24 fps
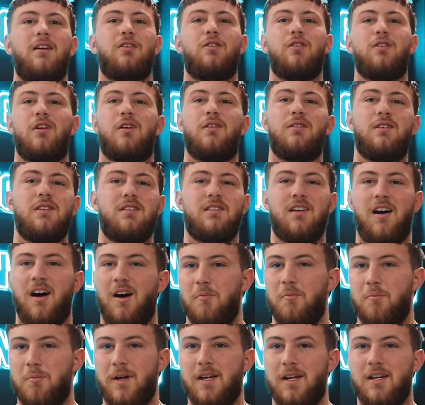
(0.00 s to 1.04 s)
you know, this
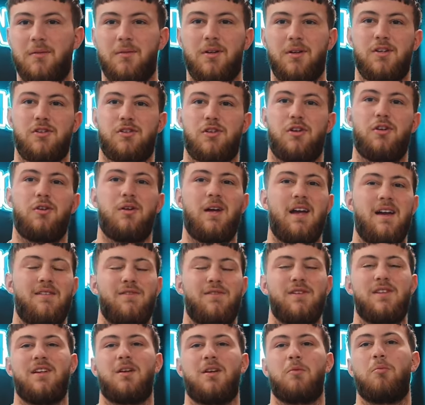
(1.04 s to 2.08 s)
upbeat. I'm going to show you
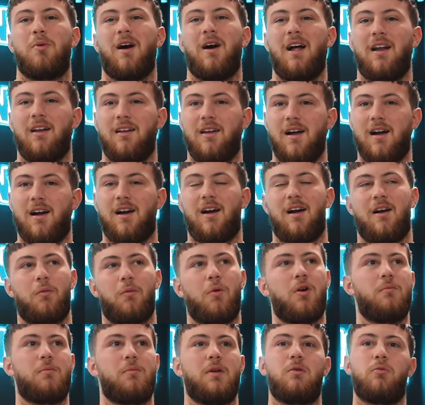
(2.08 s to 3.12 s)
everything, but like I
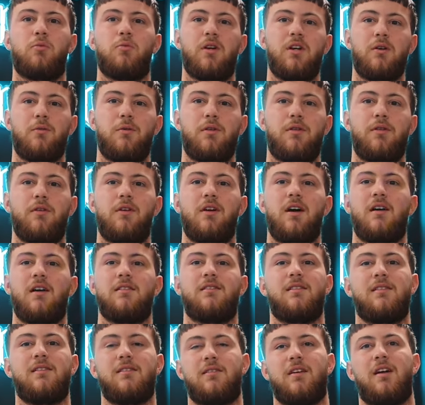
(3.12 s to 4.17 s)
want to be real with you
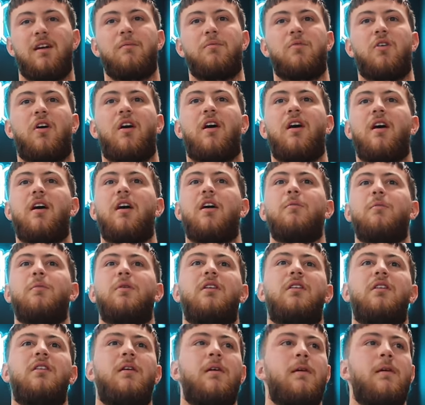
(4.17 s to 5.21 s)
guys at the same time
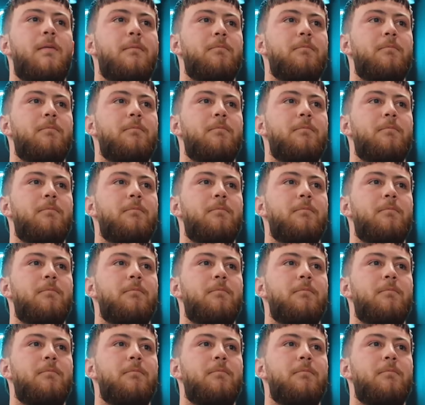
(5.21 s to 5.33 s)
and,